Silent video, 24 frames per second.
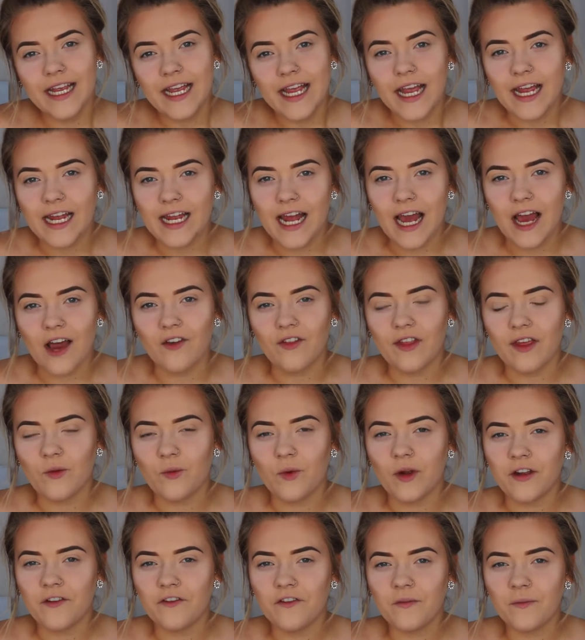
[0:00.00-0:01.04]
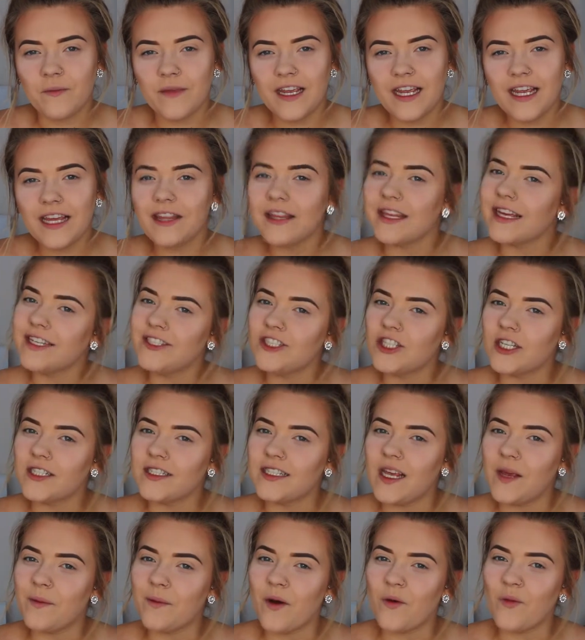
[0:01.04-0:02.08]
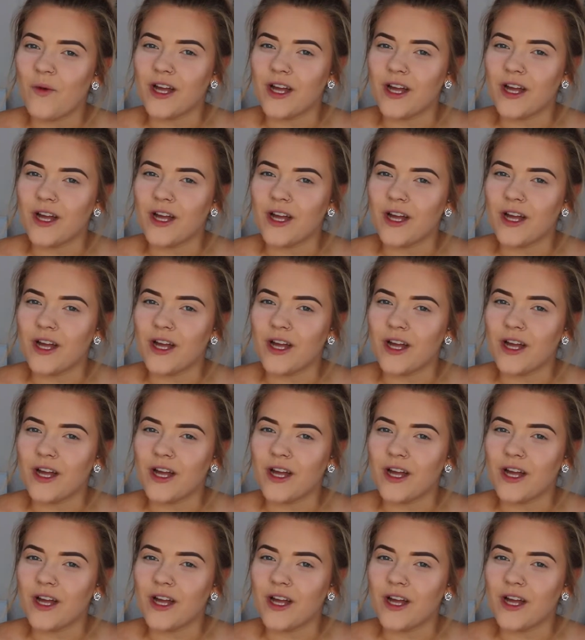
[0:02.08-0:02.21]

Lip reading: and how they work for me, then just keep on